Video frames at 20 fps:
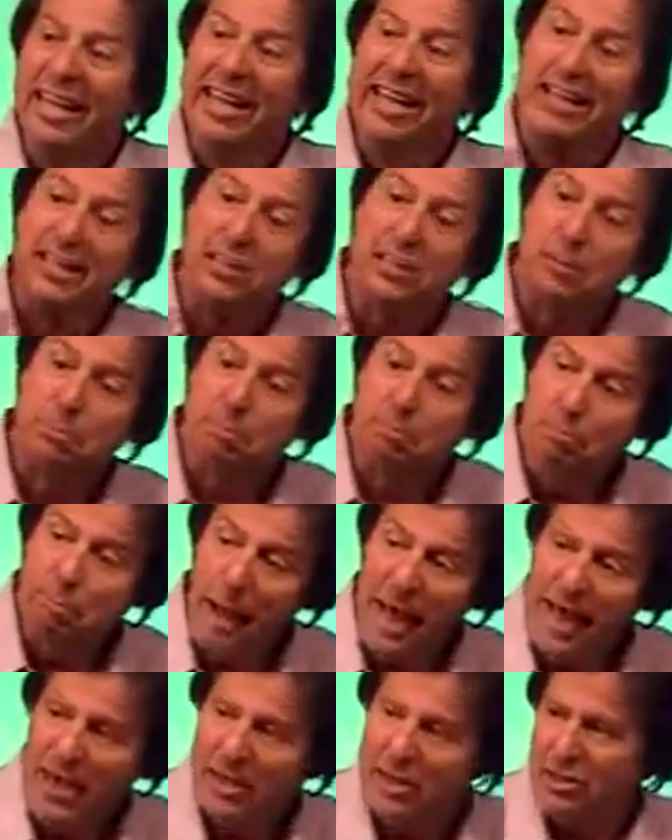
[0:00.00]
in
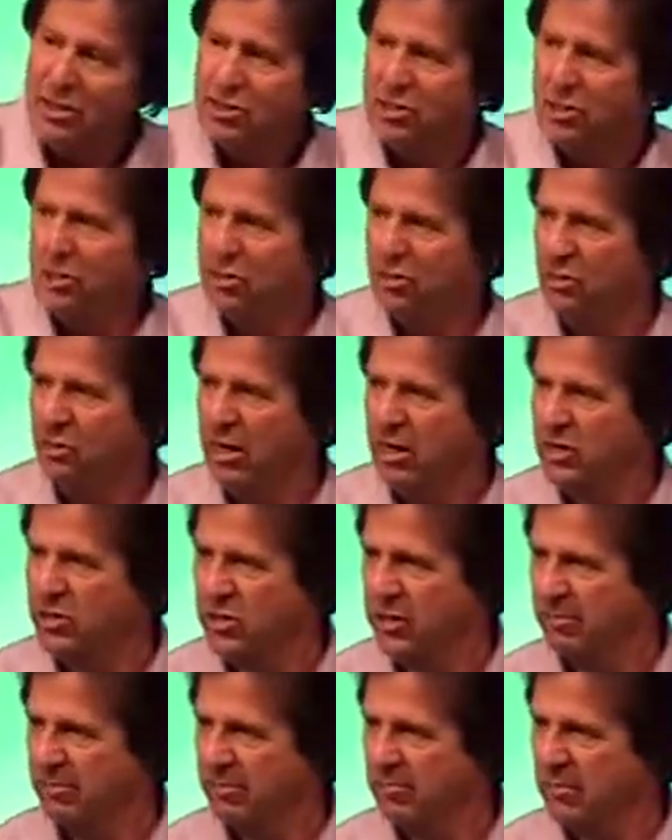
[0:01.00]
spite of the
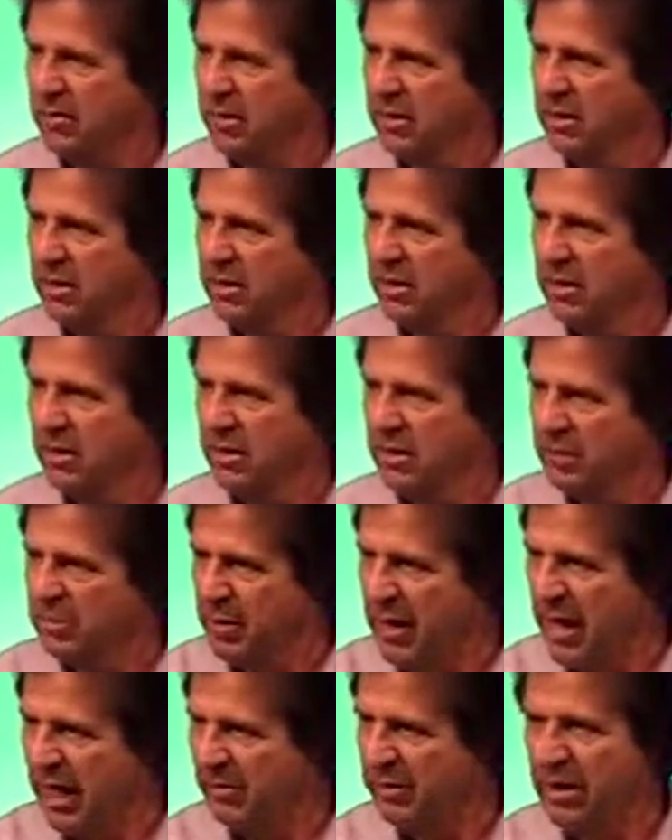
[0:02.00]
situation, in
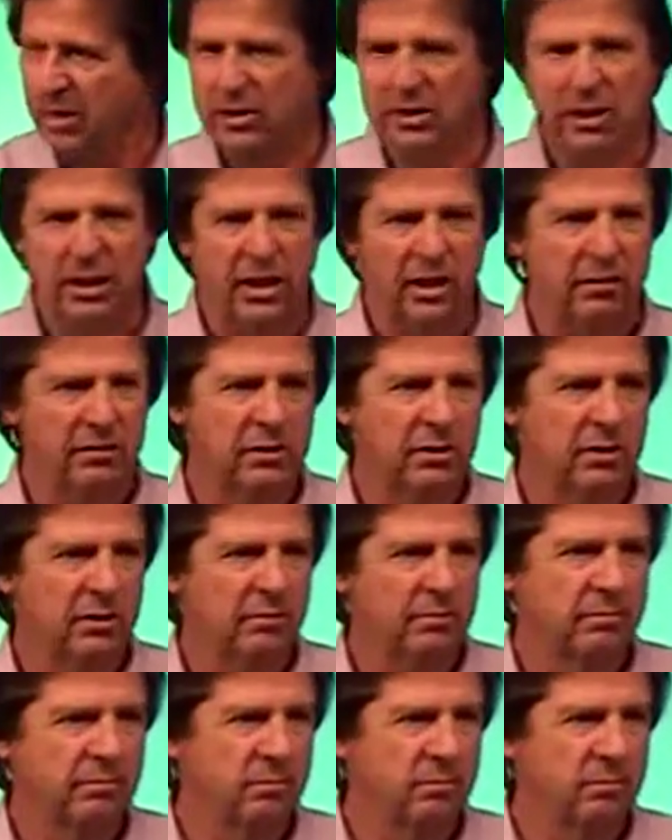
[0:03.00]
spite of ourselves.